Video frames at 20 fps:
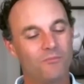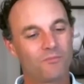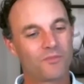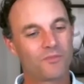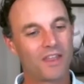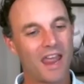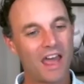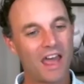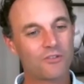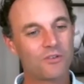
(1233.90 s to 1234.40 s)

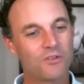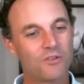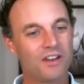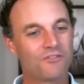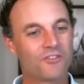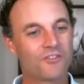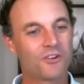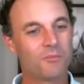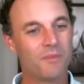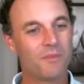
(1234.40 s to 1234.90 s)
gathering
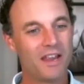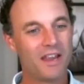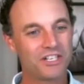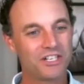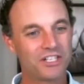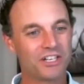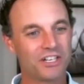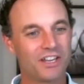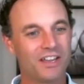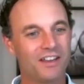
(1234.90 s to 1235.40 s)

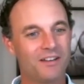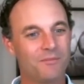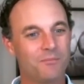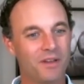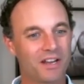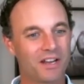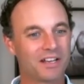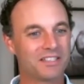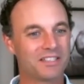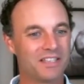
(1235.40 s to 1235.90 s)
information
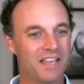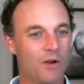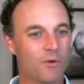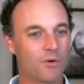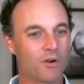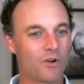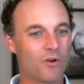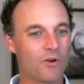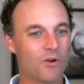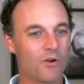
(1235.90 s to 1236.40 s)
because they
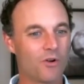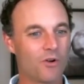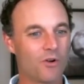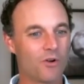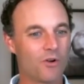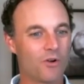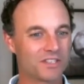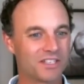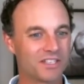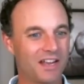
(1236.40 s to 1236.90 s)
were going up
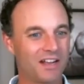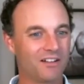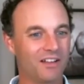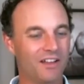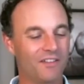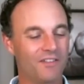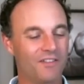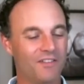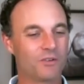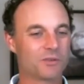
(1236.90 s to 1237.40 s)
for sale
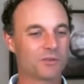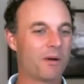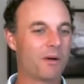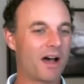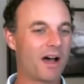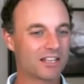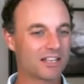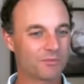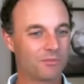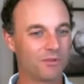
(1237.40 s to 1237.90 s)
and there was a
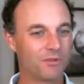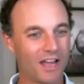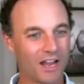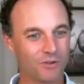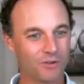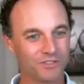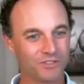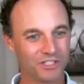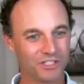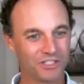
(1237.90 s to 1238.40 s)
possible
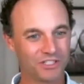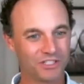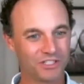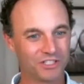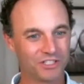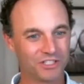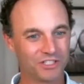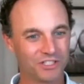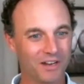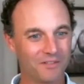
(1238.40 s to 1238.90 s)
acquisition
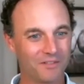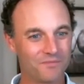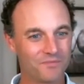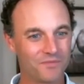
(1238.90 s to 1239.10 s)
happening.